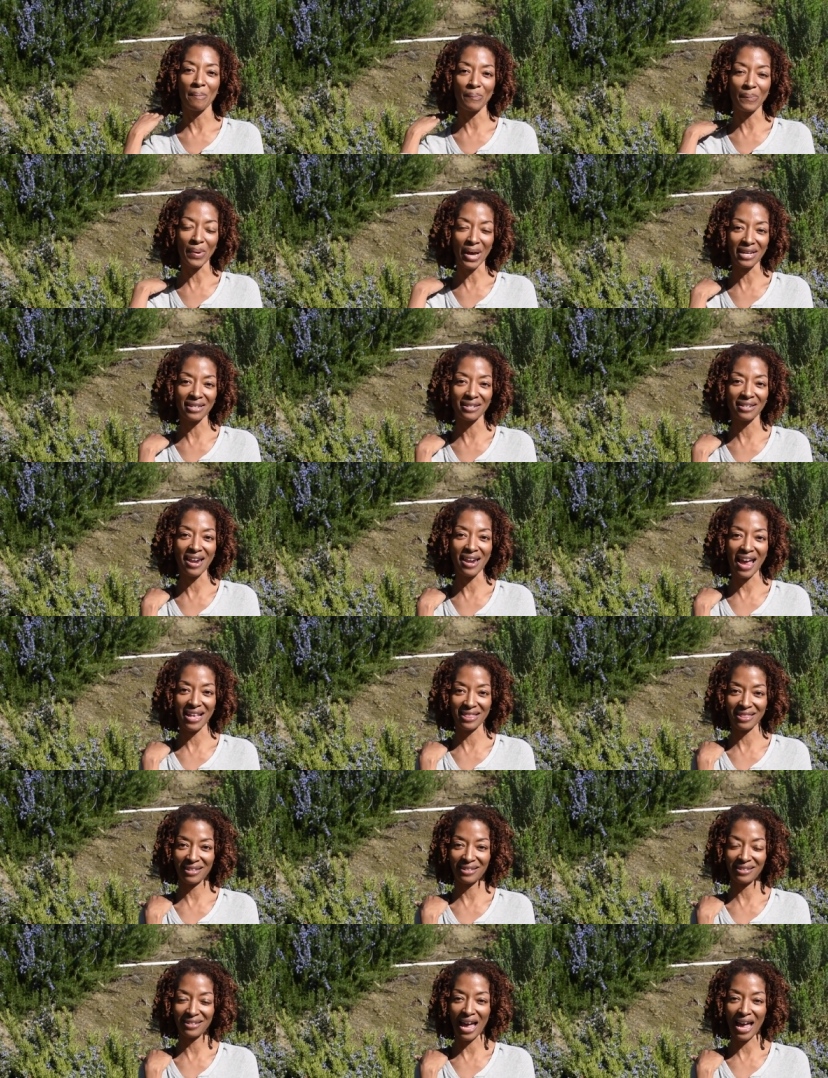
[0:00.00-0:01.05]
button
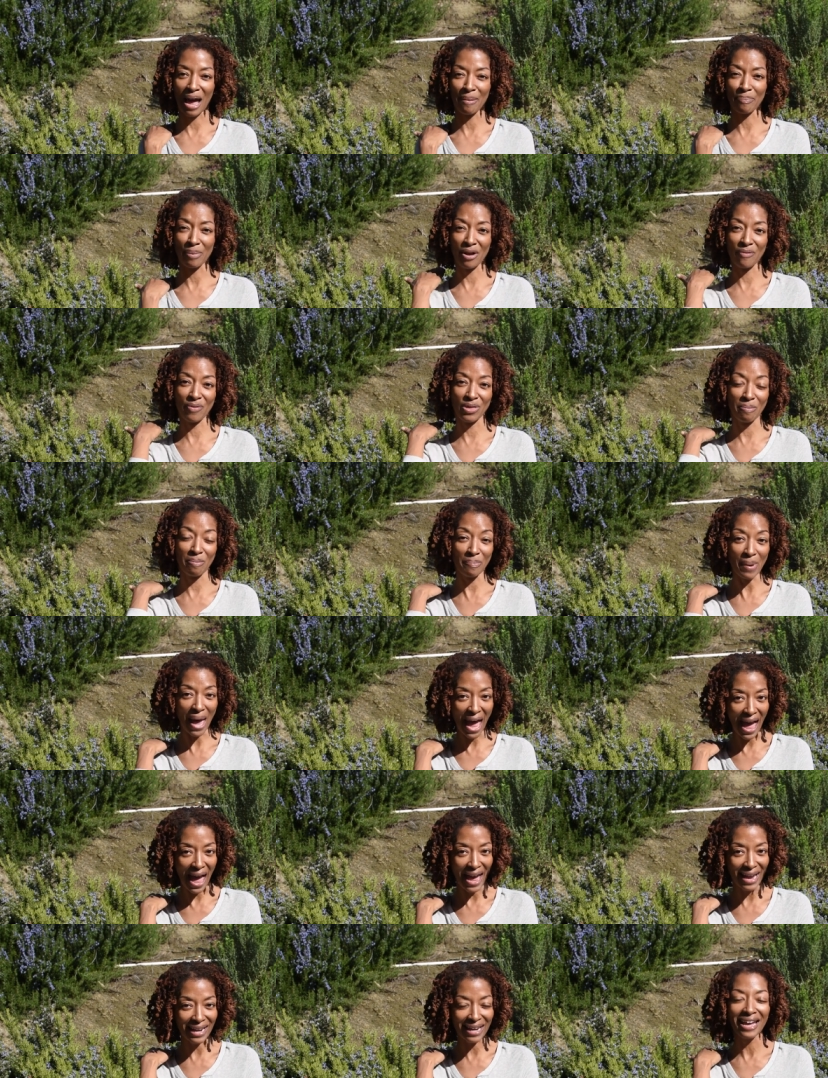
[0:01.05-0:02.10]
at the top of the
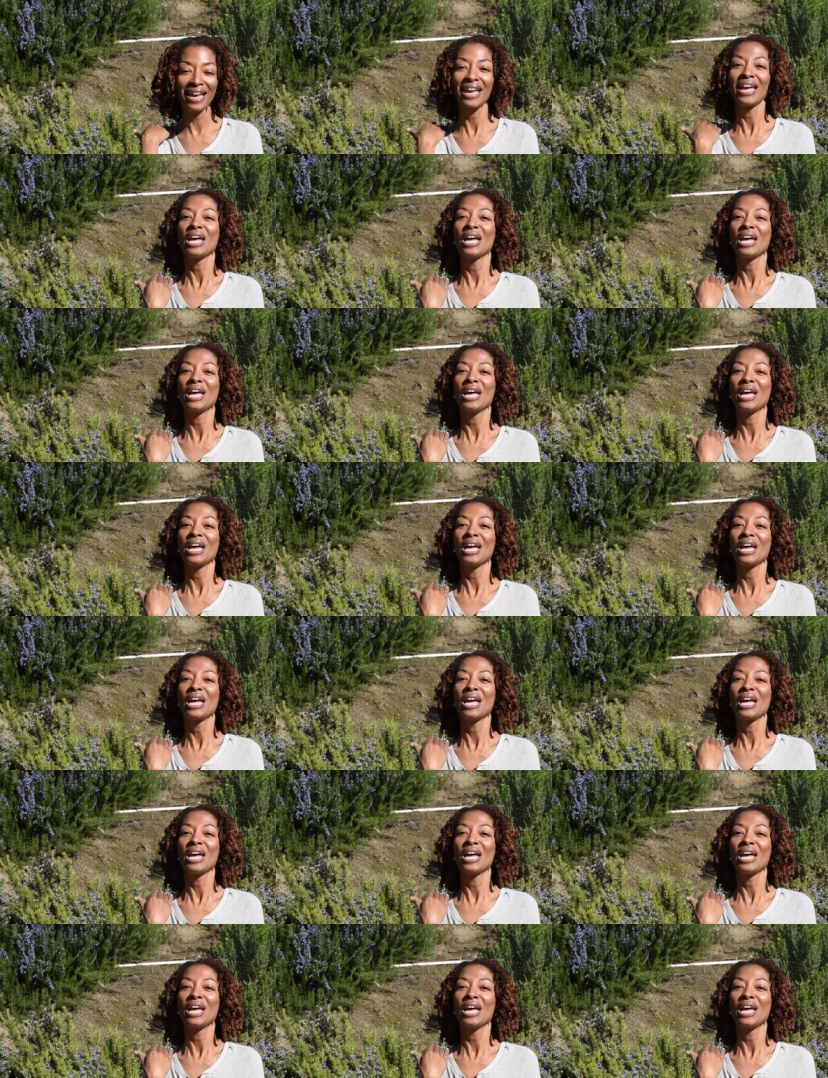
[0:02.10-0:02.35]
back